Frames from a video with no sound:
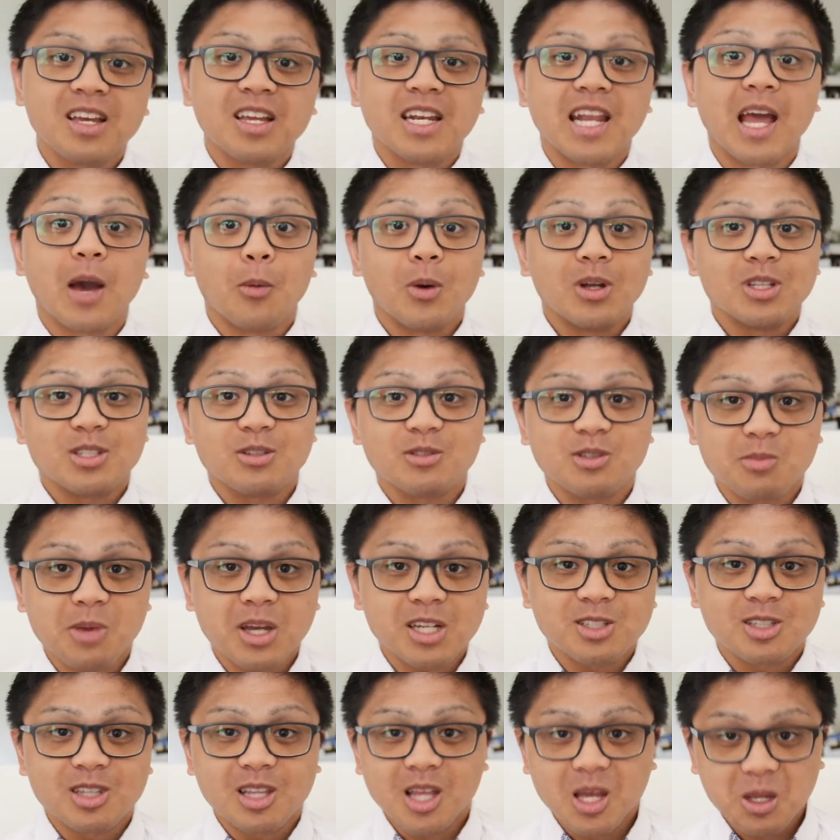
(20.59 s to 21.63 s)
Now, once you've
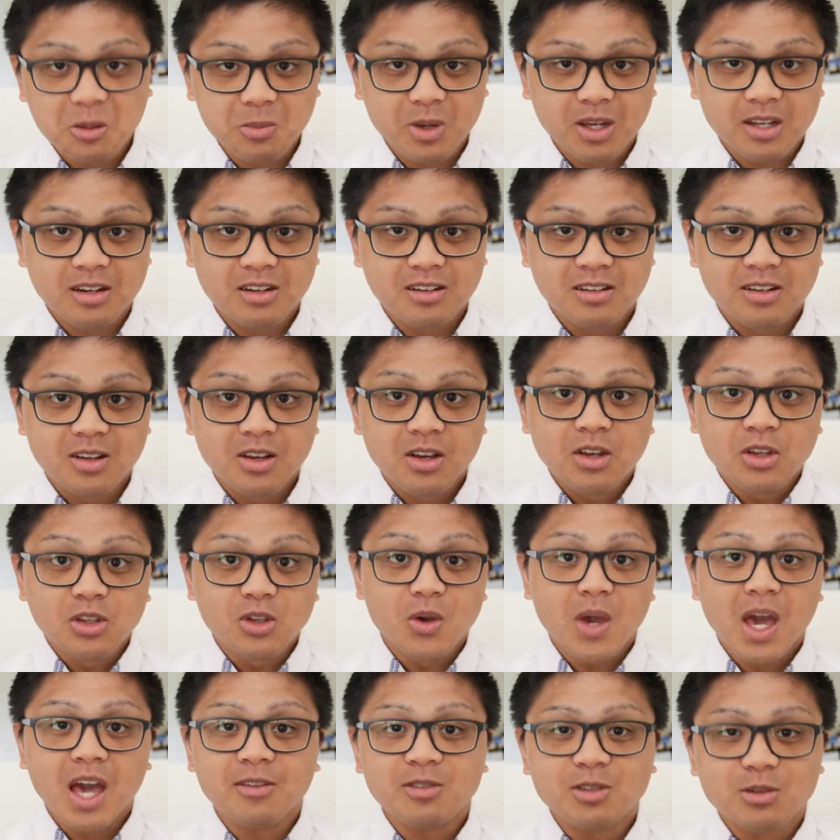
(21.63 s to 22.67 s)
smashed the like button, you
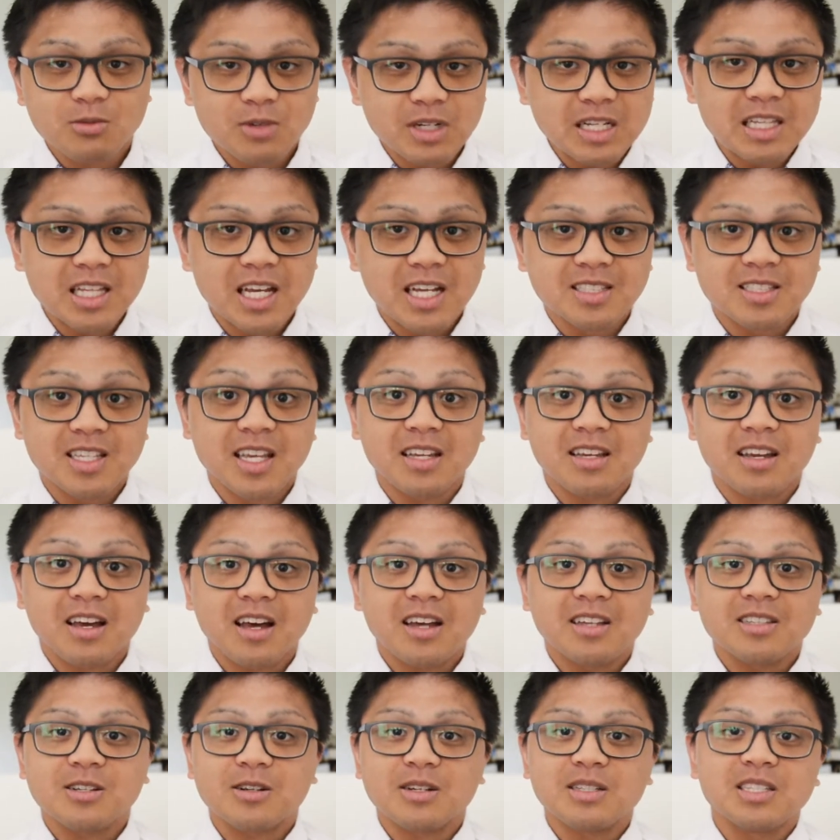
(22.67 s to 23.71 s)
have to realize that
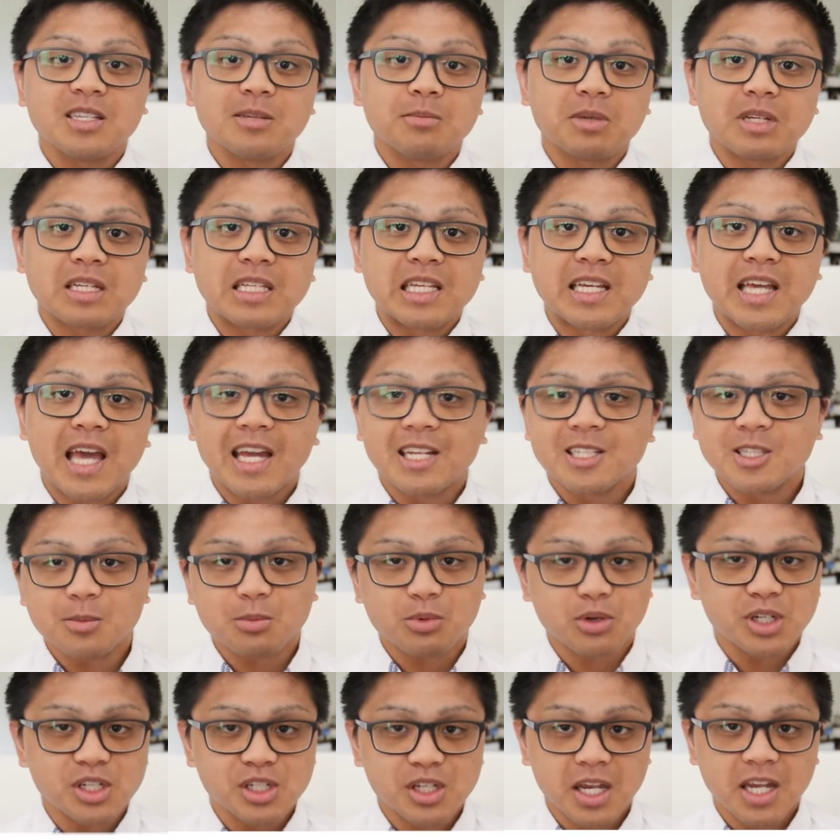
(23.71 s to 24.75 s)
cars are typically a
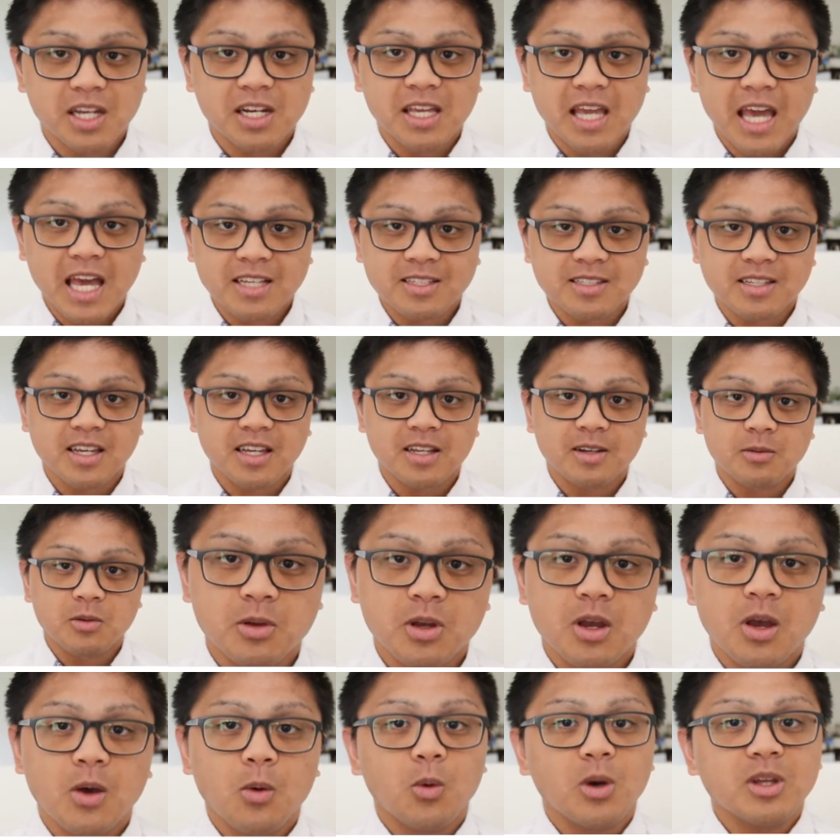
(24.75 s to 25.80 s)
depreciating asset.
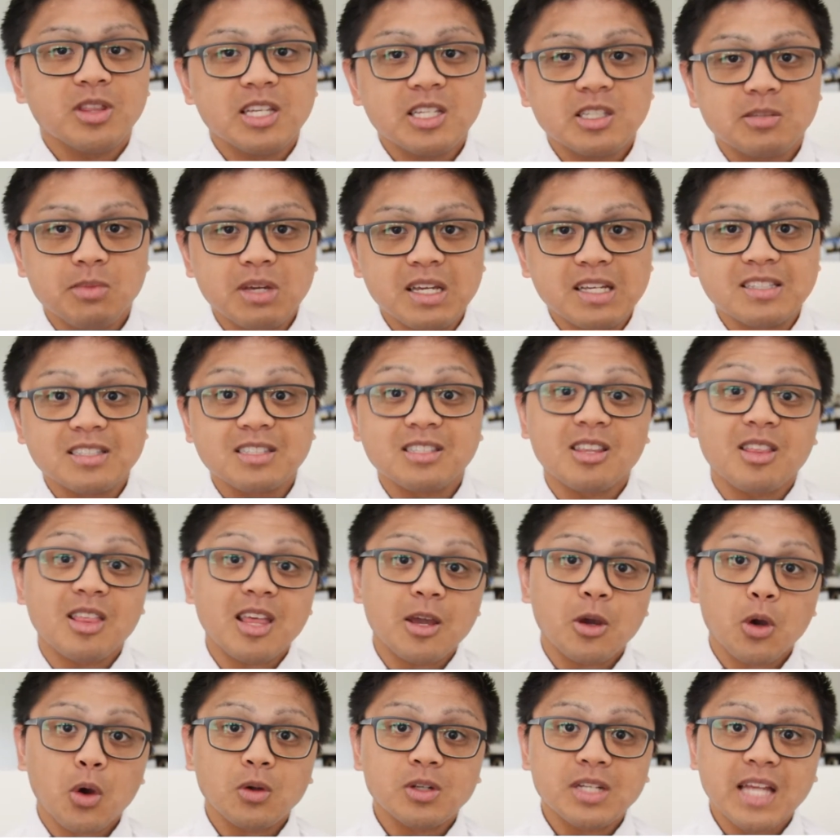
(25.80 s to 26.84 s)
What this means is that they
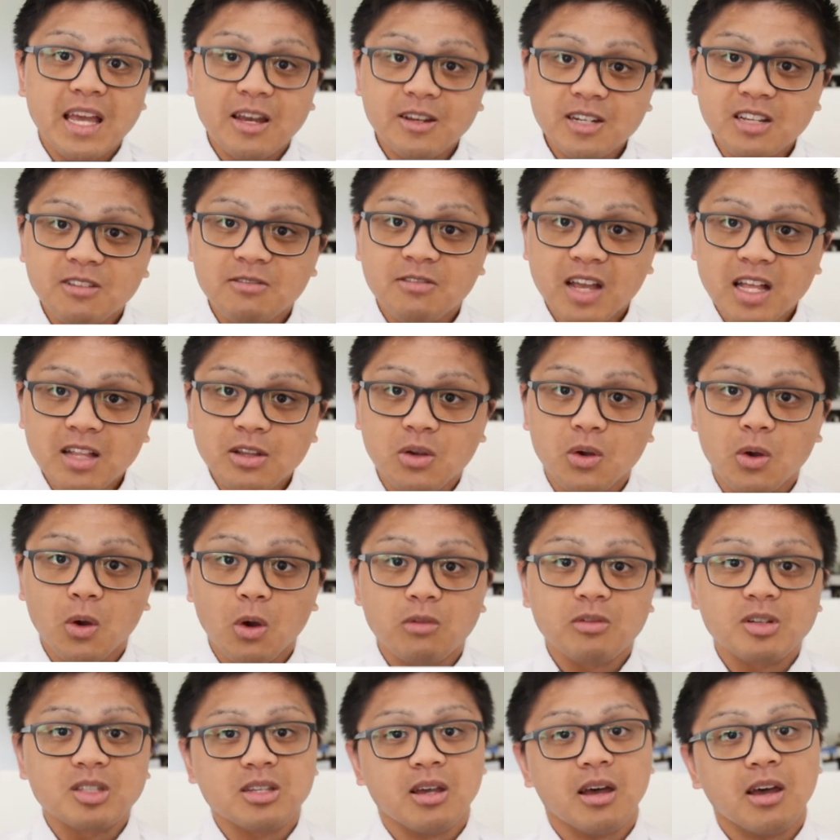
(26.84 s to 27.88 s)
go down in value
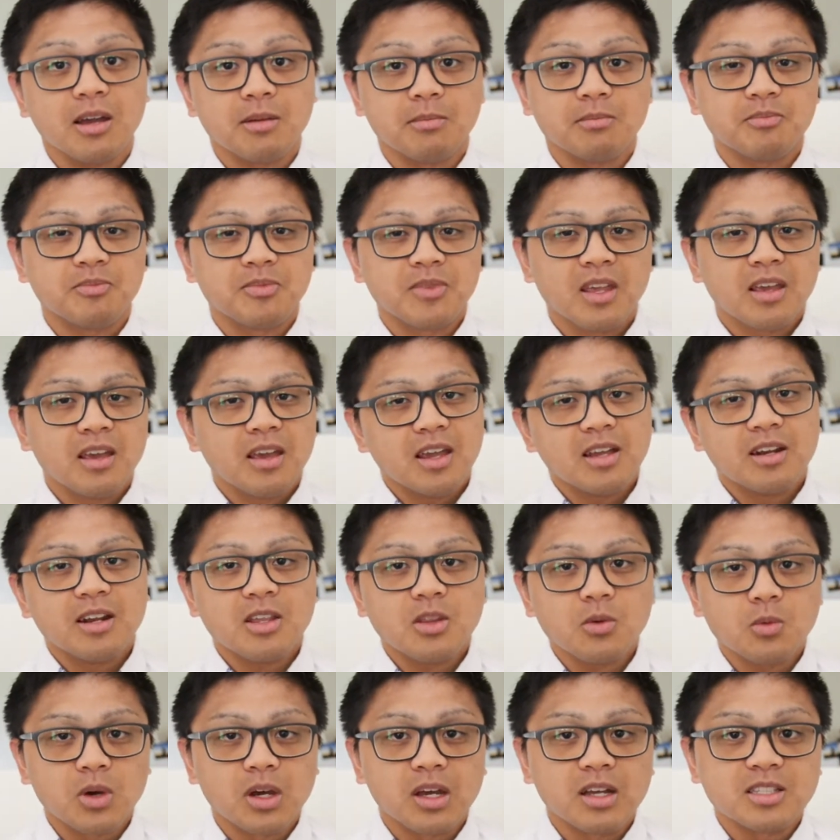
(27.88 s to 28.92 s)
over time. In
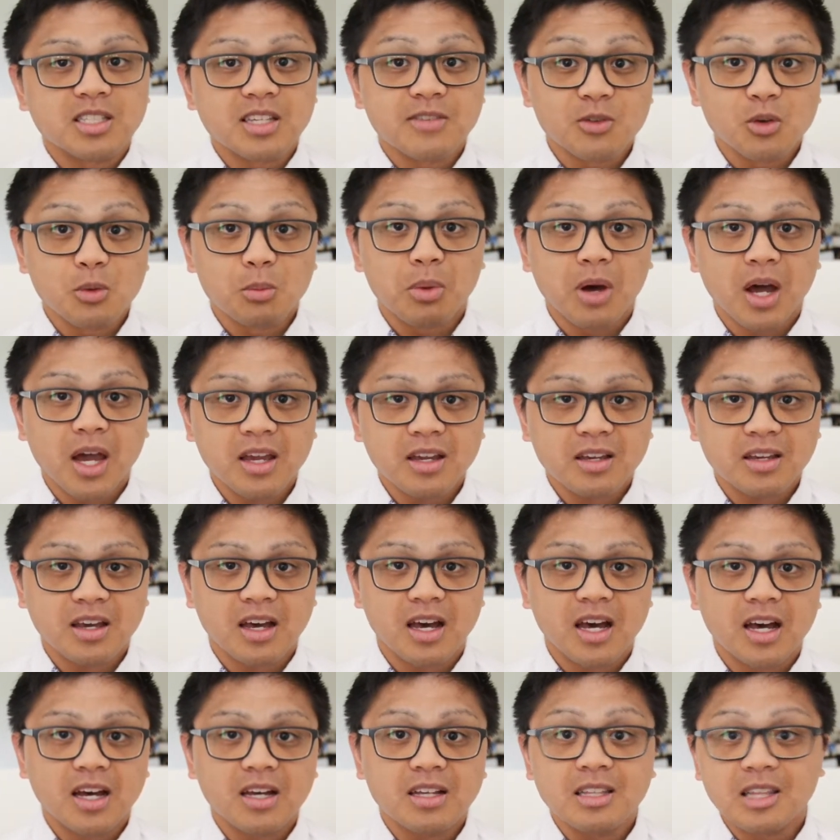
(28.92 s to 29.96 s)
other words, if you buy a
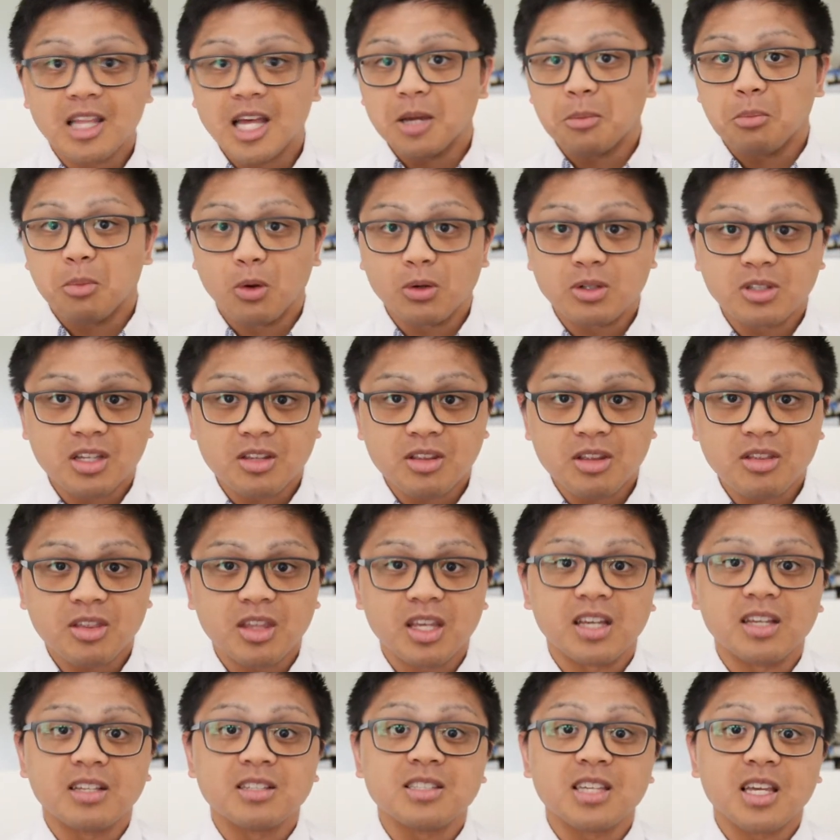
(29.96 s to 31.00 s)
car, like most other
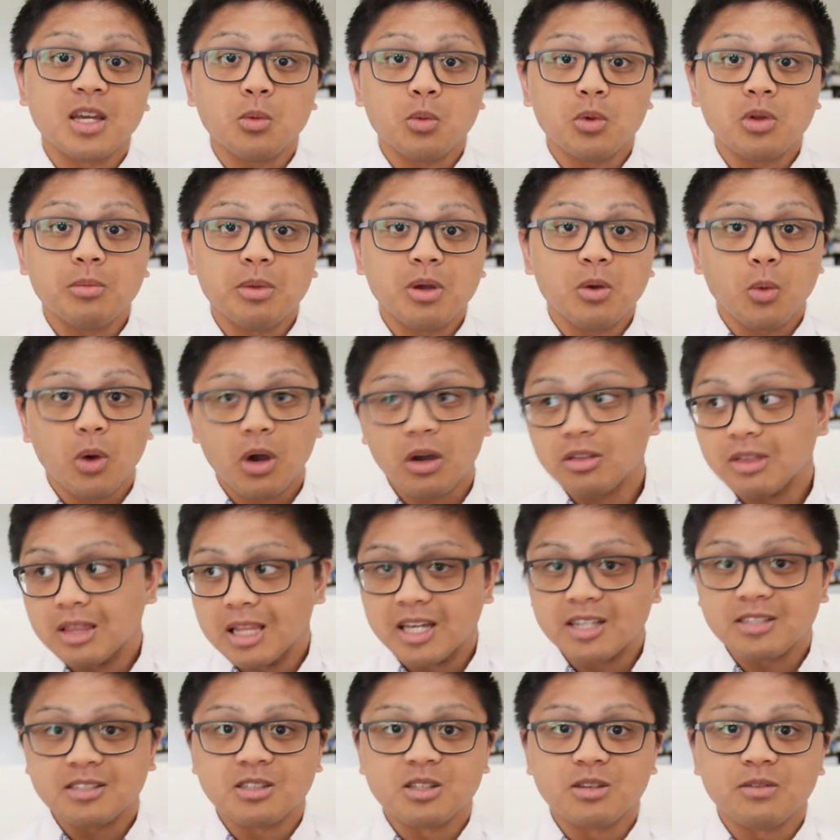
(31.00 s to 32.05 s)
things, it will be worth
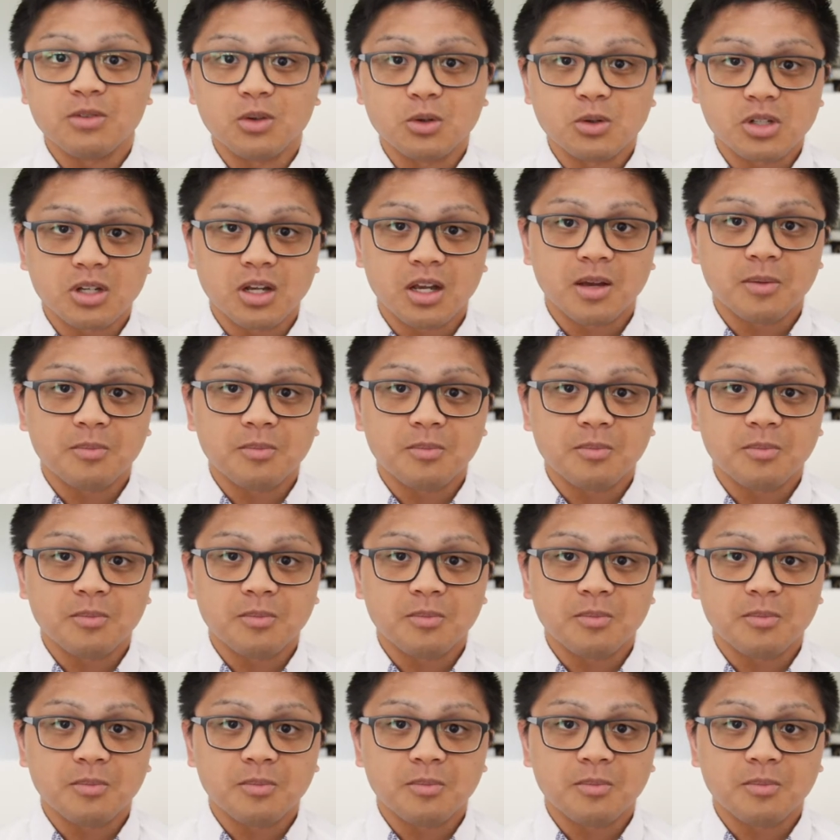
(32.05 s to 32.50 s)
less in the future.